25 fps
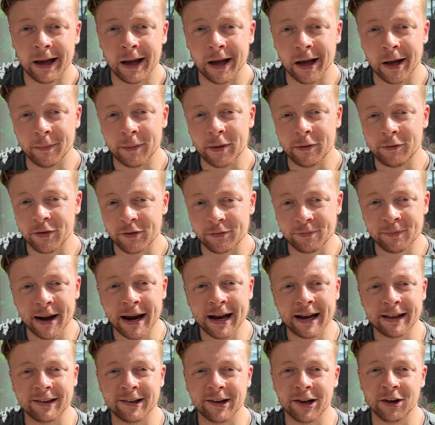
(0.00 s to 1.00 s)
If you've
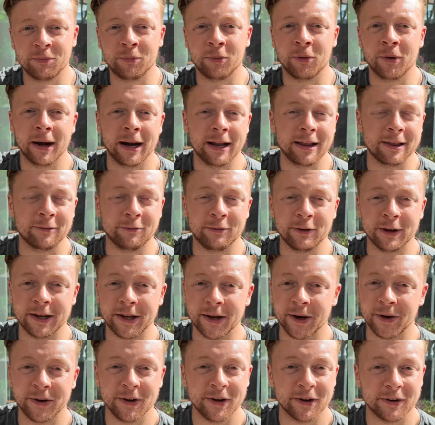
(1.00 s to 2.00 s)
made it to this point in the
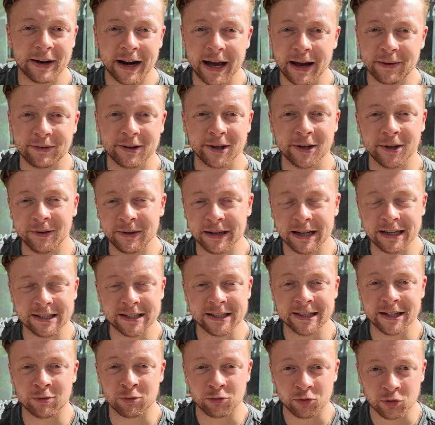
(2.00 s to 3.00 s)
video, you're an absolute
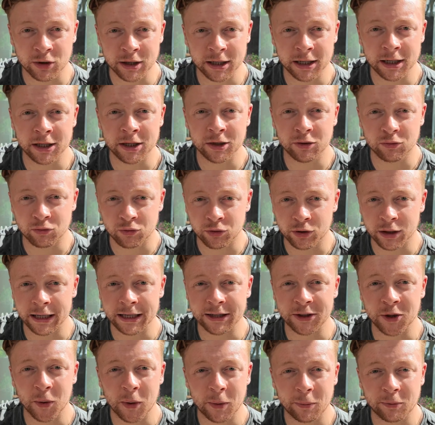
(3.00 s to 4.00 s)
legend. I
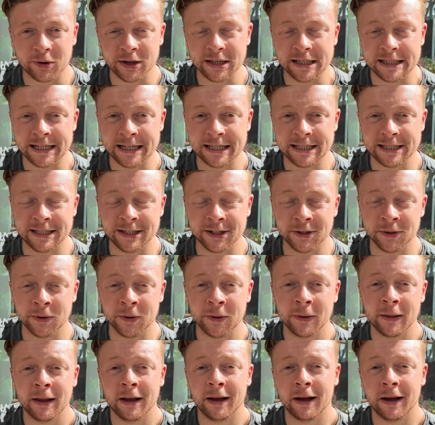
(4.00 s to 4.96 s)
really do appreciate you.